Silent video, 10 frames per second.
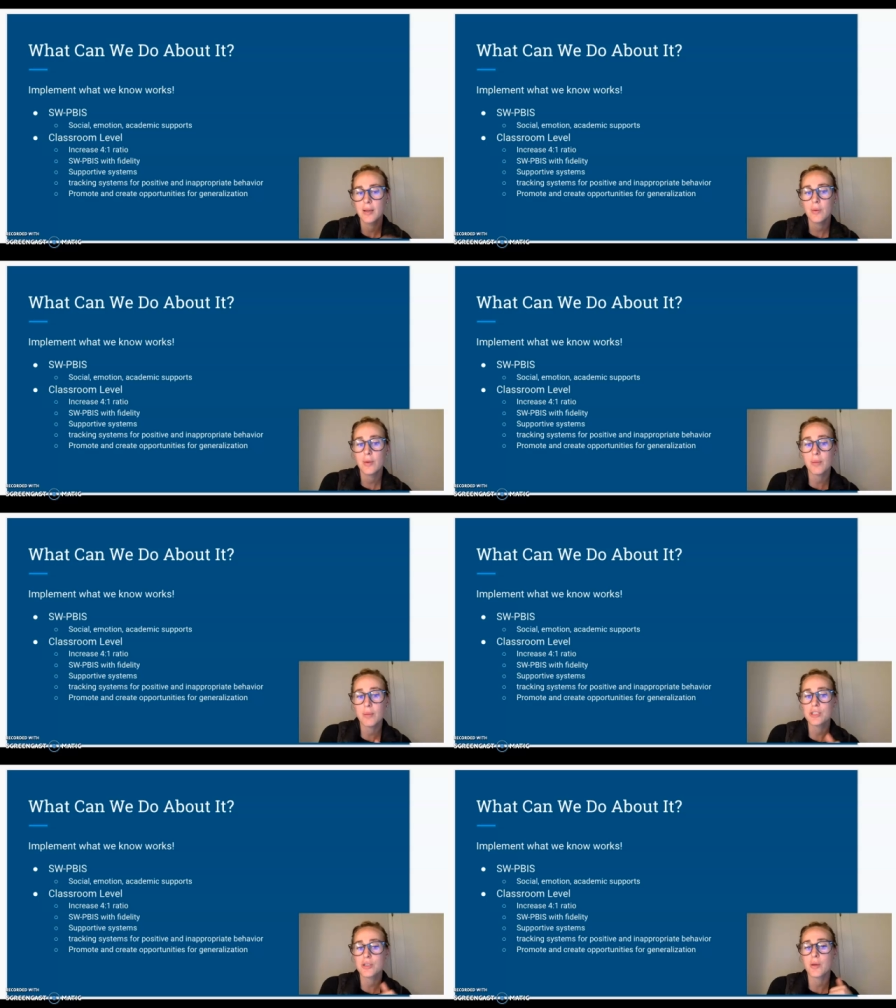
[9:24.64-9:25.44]
We can
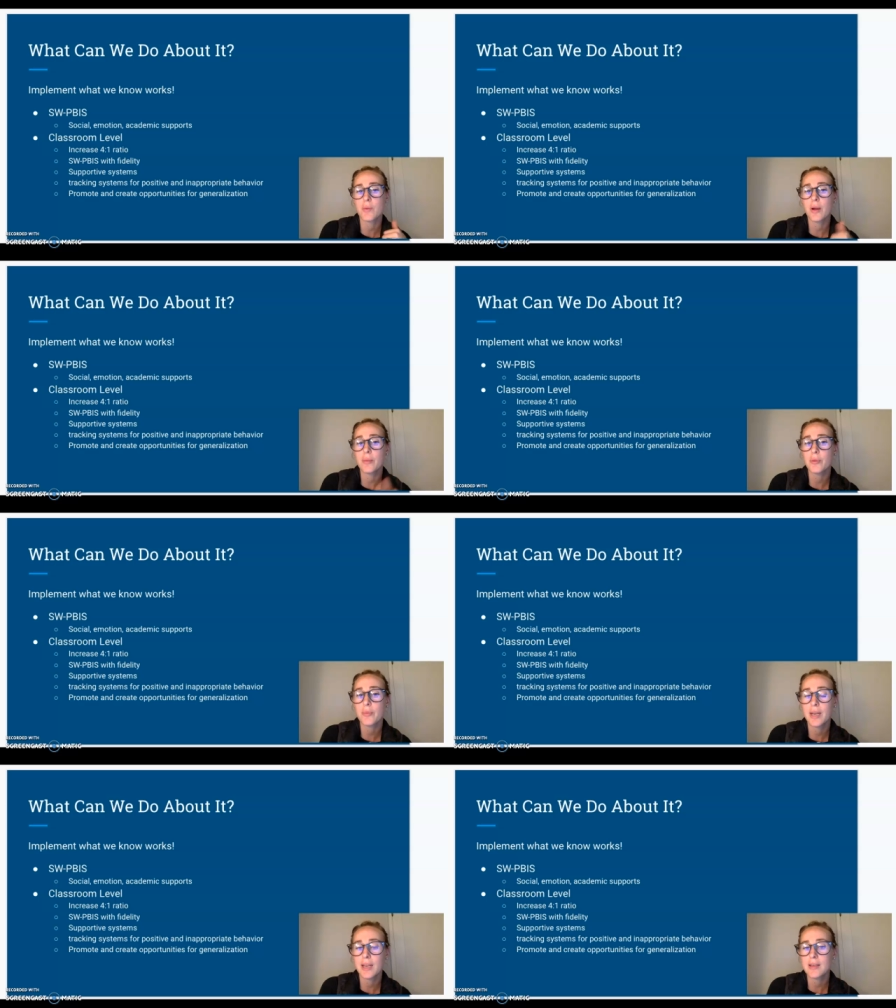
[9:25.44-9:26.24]
make sure that we're
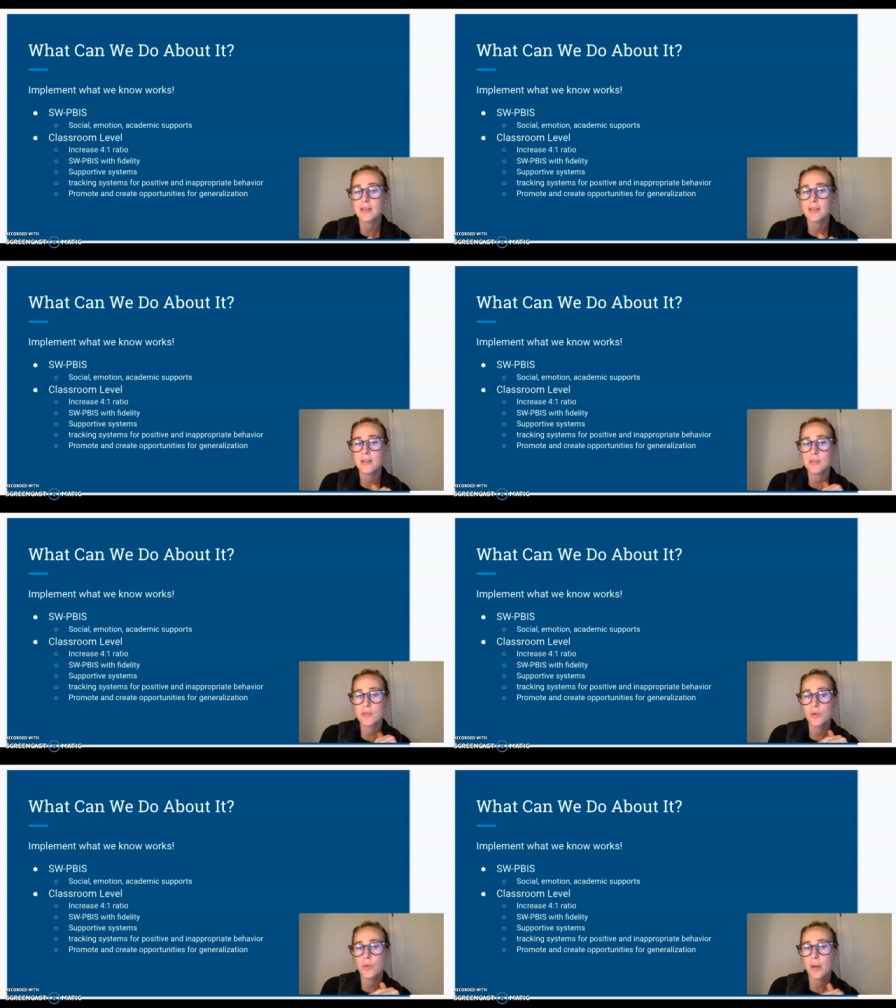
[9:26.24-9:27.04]
implementing
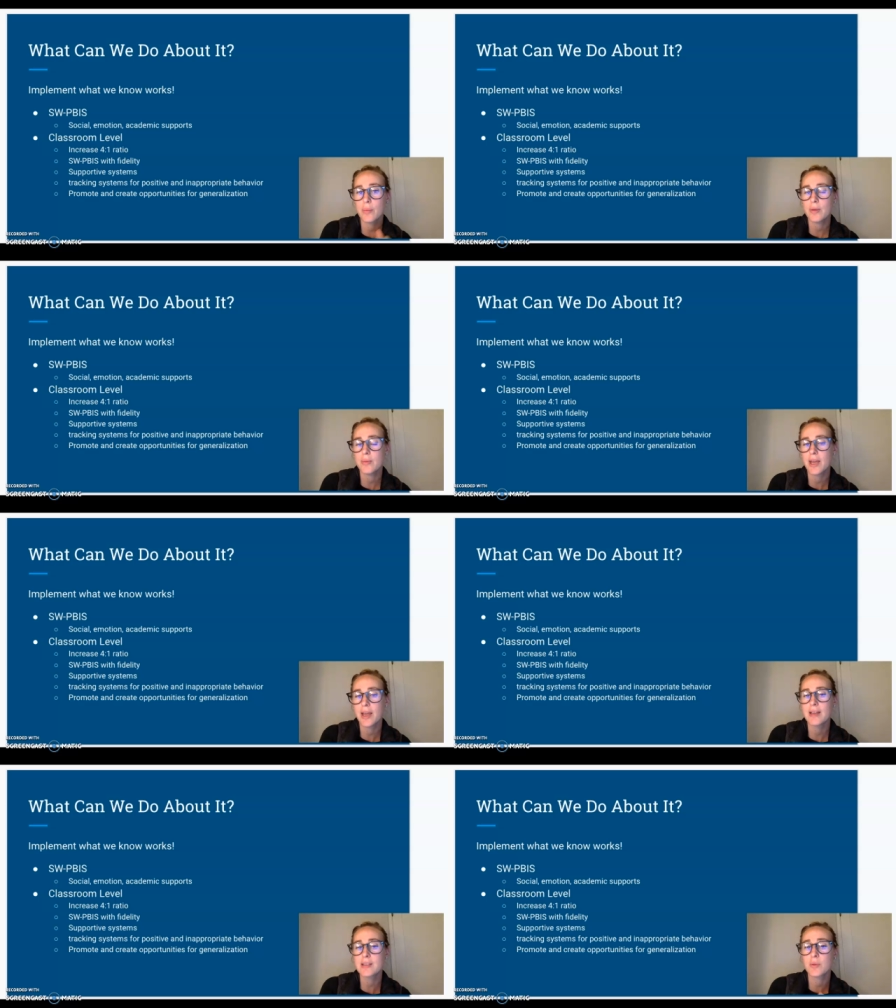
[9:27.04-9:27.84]
school-wide
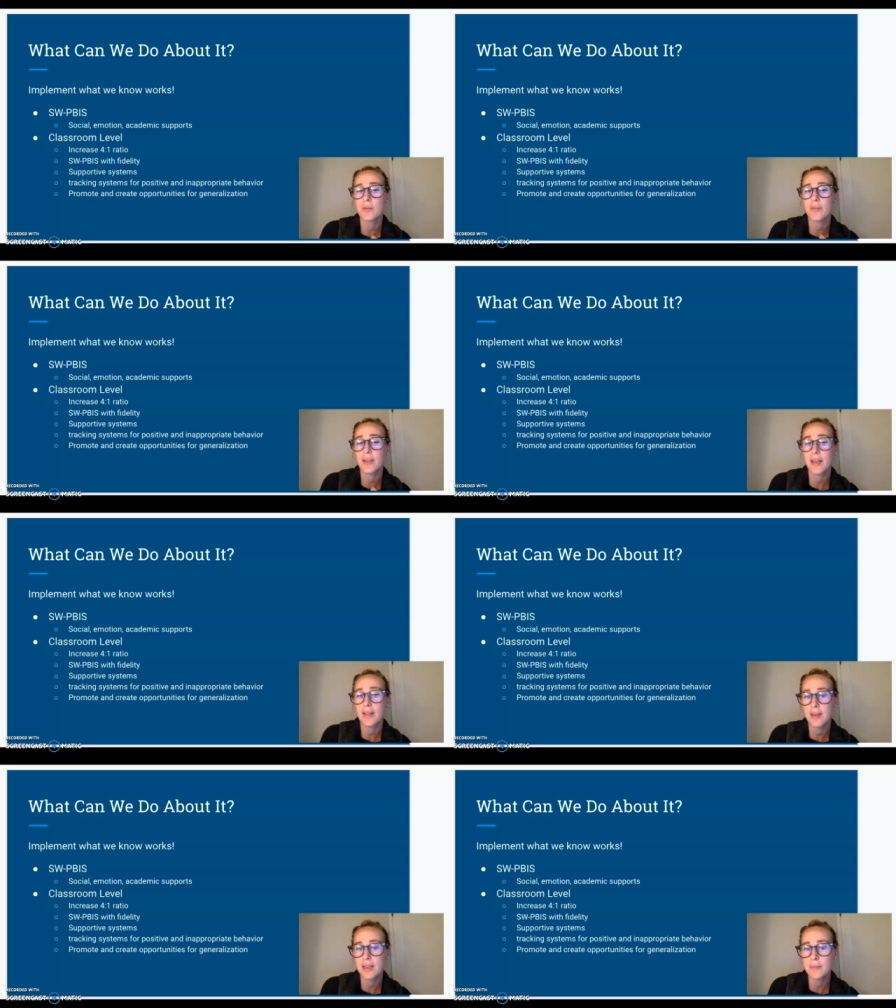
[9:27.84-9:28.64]
PBIS with
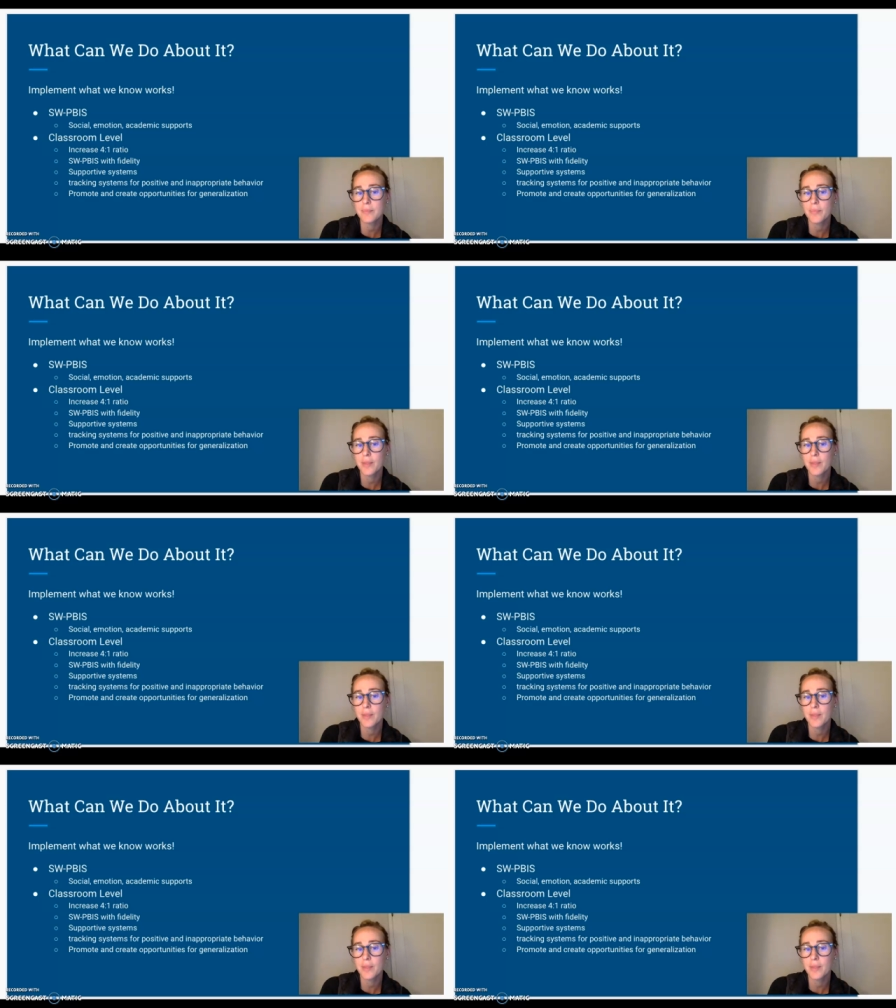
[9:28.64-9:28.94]
fidelity,